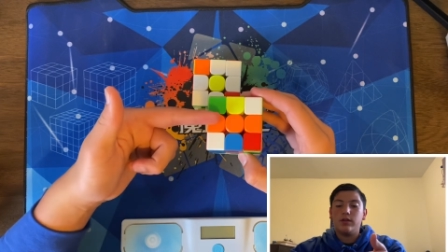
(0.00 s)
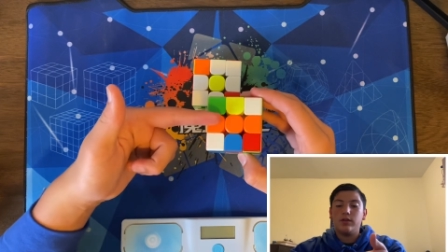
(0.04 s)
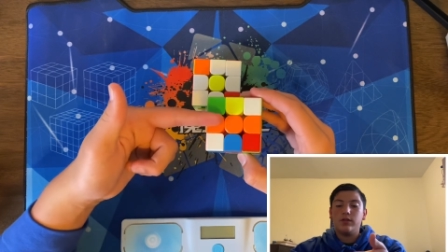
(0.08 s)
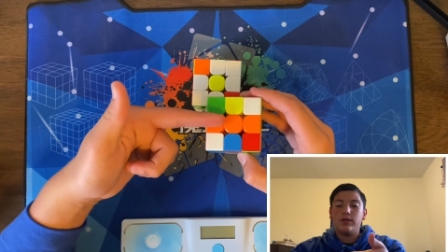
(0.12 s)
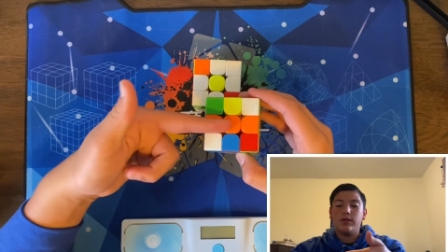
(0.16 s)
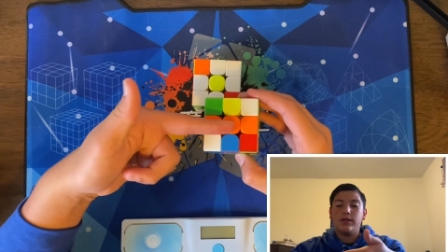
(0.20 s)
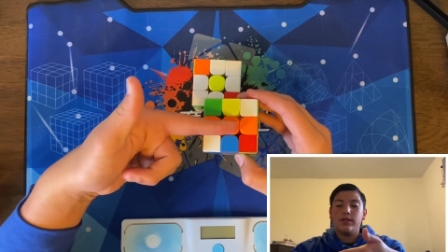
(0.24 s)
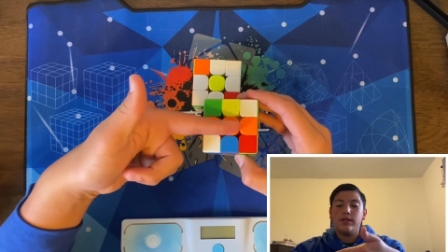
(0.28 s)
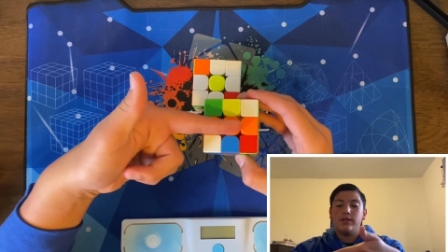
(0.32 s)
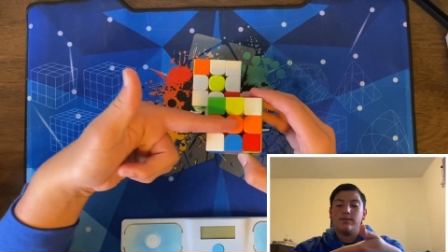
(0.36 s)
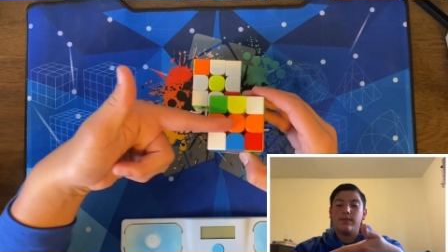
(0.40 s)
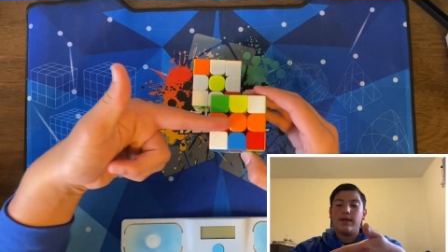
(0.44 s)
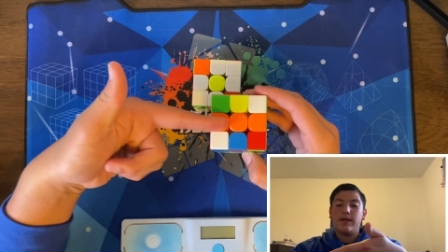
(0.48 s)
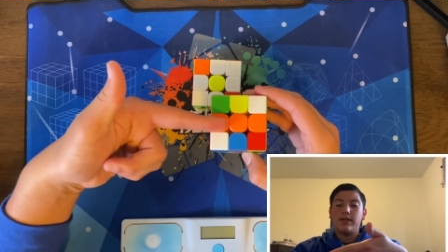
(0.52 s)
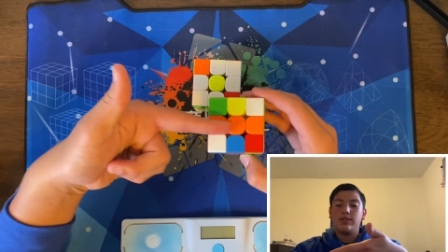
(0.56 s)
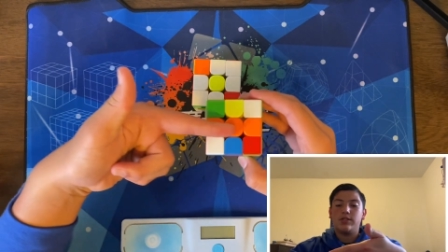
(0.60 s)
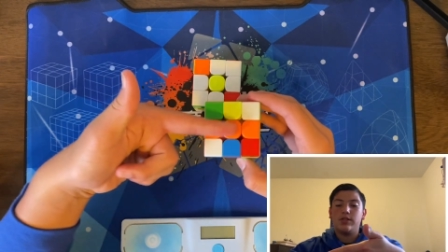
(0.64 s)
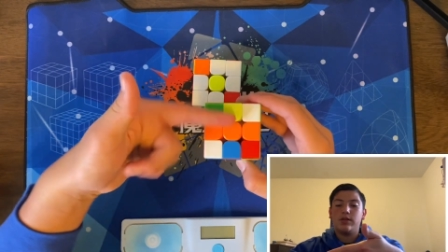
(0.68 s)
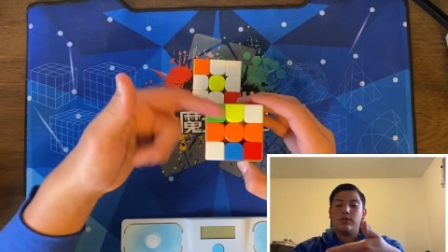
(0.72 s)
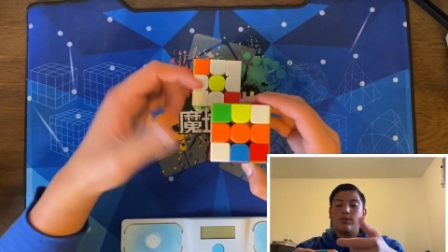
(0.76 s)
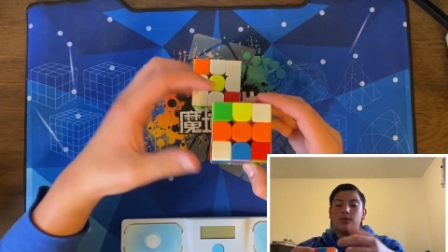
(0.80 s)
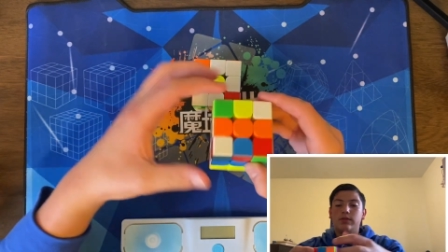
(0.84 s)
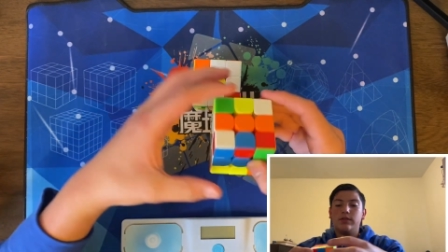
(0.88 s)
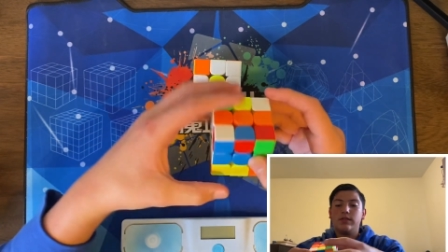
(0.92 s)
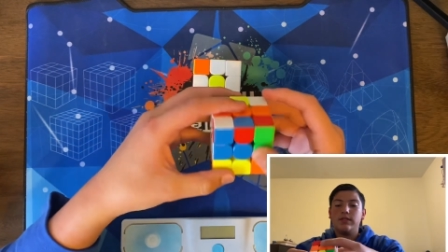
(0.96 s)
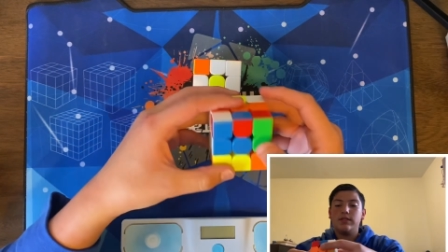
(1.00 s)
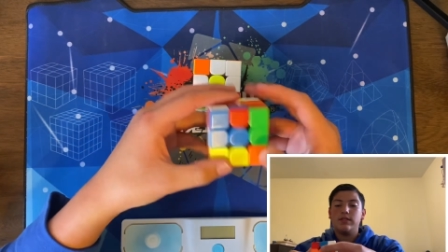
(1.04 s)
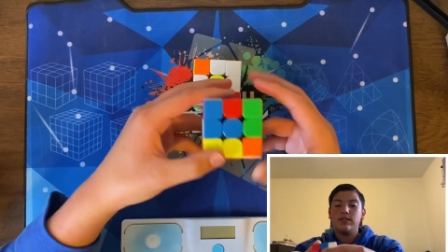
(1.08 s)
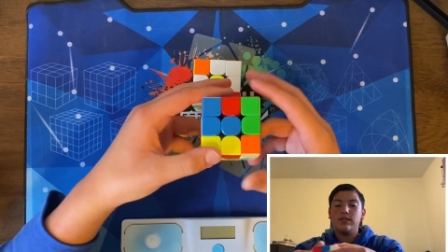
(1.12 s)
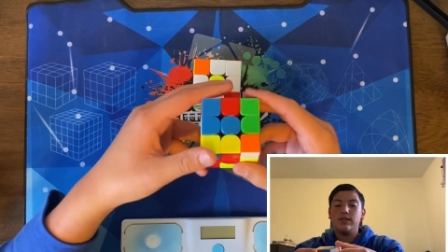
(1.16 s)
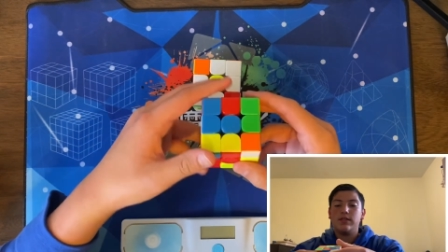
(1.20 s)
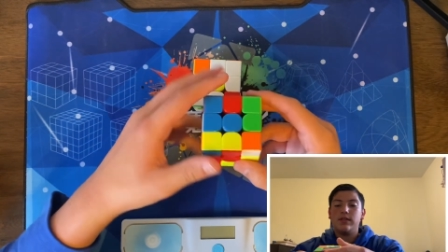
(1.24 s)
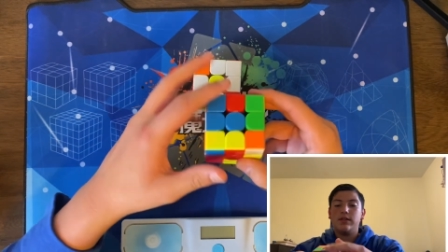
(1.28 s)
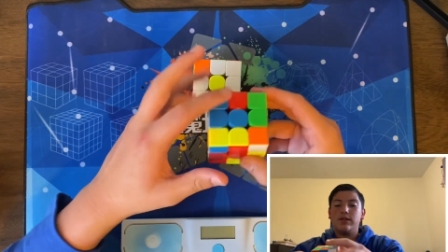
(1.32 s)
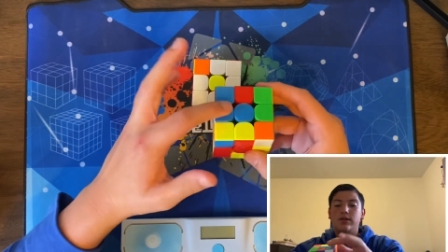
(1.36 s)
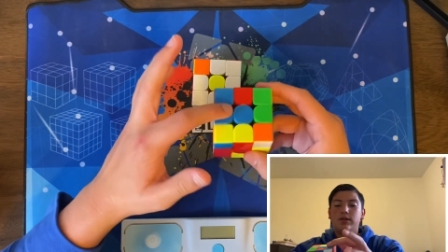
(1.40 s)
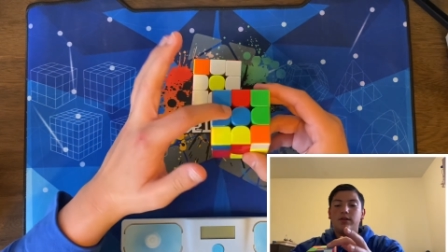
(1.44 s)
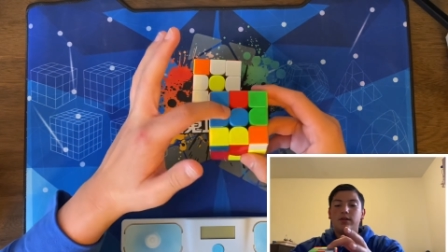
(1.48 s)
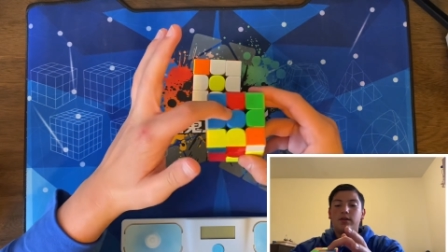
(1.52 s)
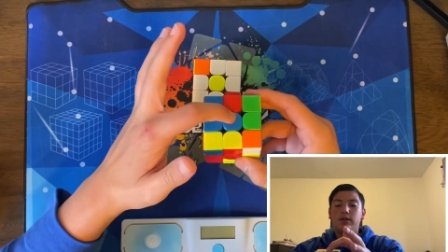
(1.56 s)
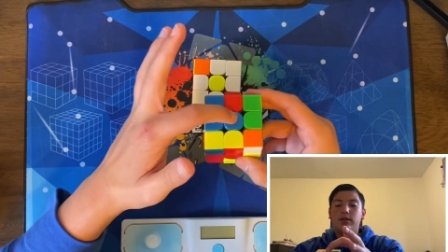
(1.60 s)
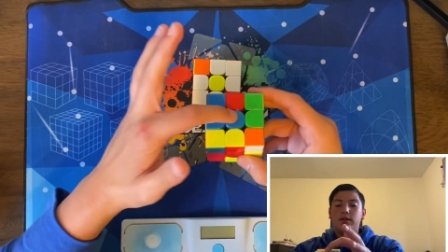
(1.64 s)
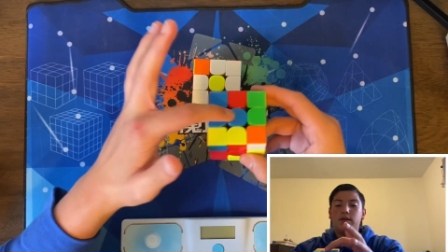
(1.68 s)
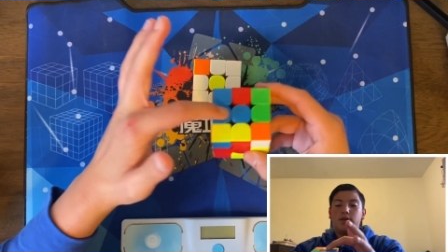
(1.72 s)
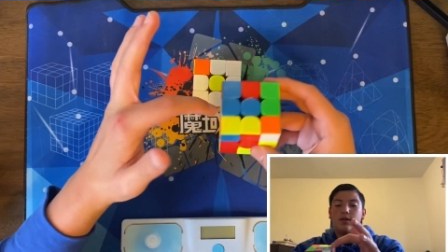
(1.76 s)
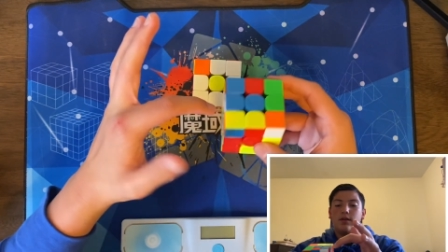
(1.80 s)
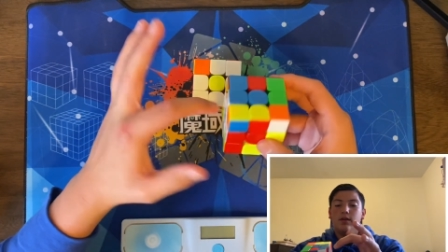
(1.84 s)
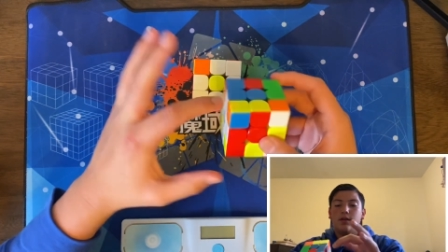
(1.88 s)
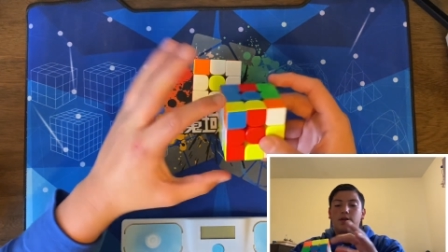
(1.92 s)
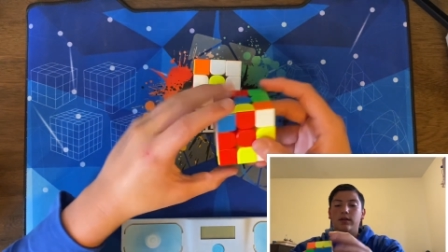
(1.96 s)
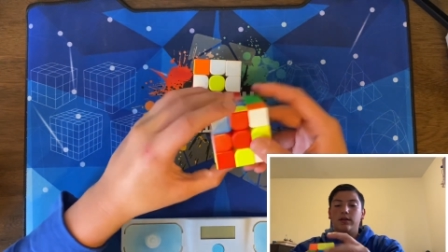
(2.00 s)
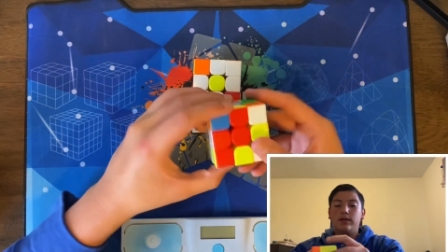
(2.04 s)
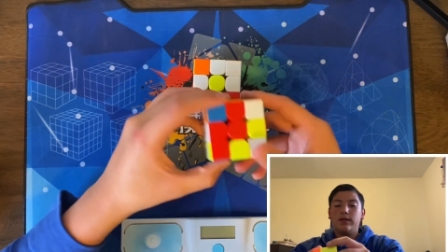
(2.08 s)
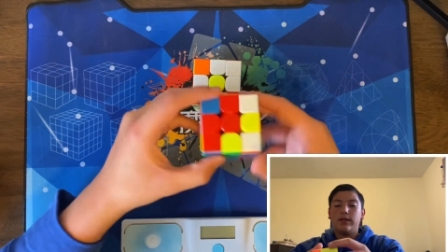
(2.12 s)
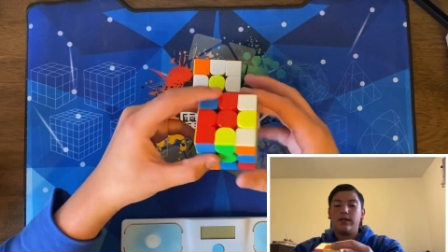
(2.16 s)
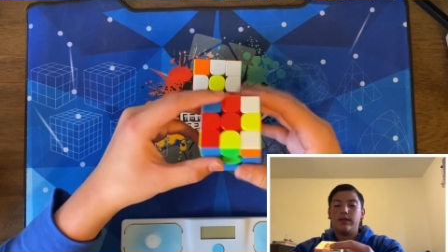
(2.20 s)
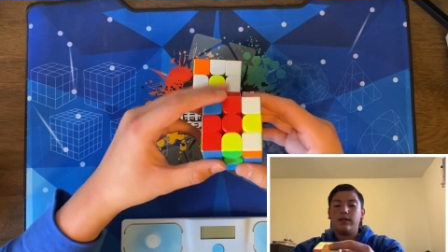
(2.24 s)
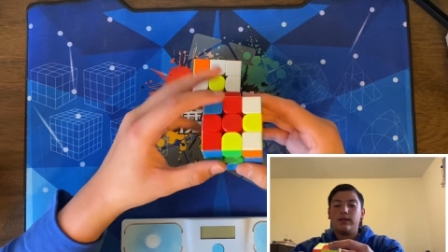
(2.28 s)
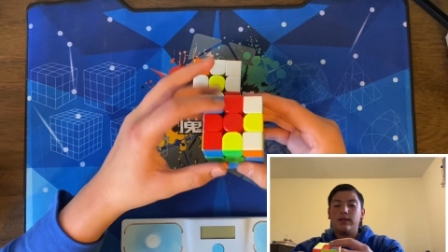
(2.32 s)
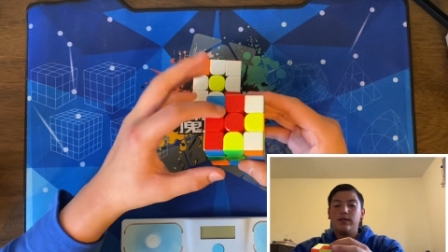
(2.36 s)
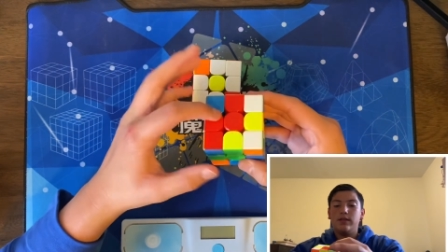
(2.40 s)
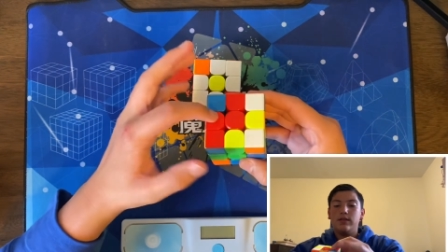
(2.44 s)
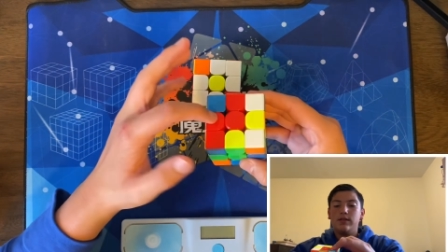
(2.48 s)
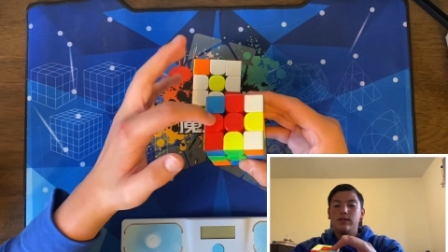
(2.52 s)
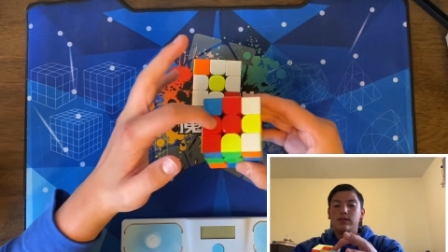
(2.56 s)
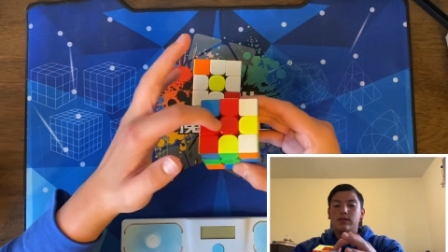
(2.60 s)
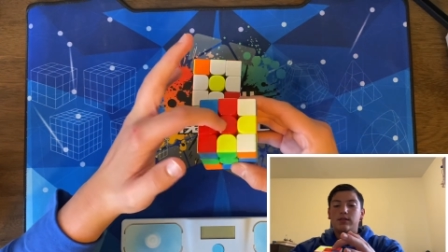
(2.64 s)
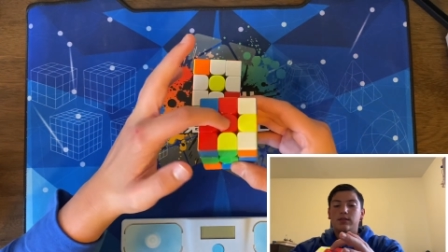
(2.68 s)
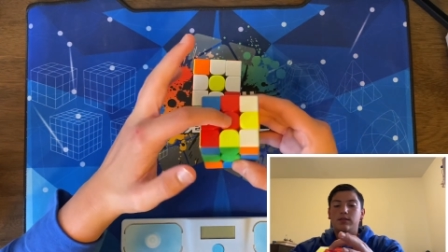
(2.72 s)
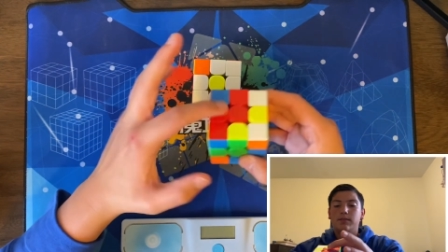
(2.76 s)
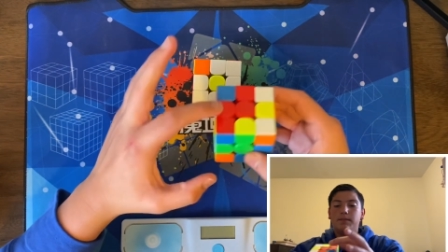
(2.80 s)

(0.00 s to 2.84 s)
is matched up with its center, like this.